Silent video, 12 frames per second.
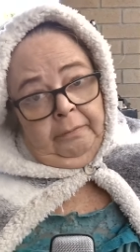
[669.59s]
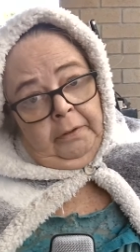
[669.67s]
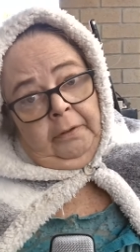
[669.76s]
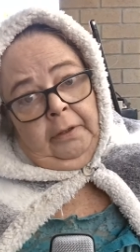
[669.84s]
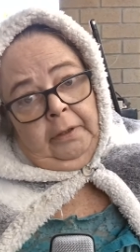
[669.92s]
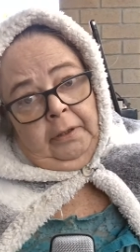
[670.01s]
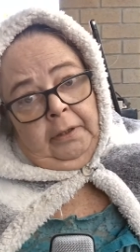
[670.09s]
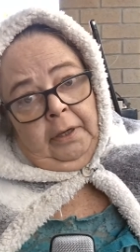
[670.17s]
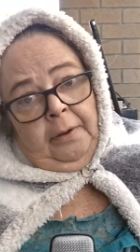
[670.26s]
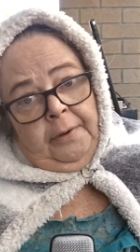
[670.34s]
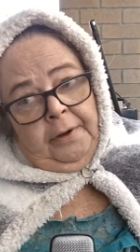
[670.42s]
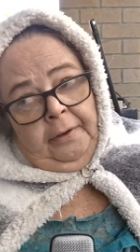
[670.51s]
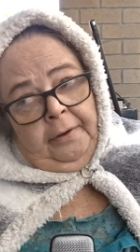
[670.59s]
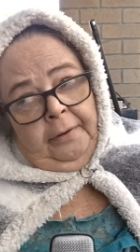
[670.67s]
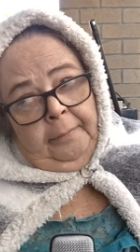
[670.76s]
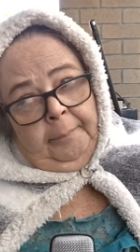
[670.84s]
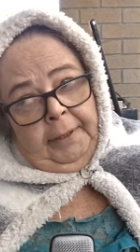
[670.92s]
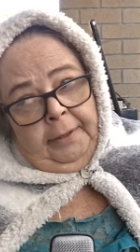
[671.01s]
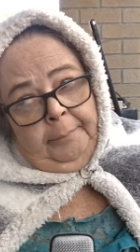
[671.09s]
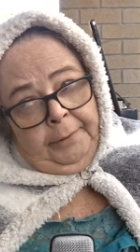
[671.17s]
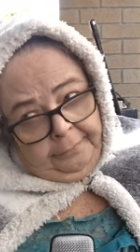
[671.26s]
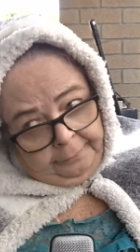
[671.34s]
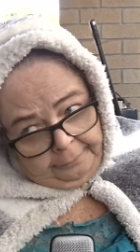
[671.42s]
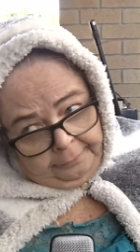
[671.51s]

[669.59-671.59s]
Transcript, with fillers: got a lot going on at the moment.